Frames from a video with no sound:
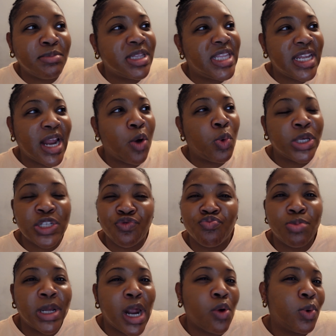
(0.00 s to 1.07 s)
but I
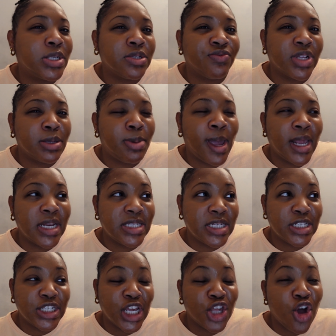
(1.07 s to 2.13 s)
wasn't really paying
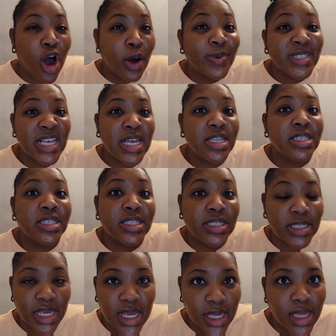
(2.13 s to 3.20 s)
attention. Y'all, I was getting
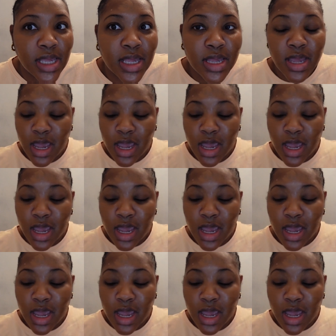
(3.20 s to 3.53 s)
sick.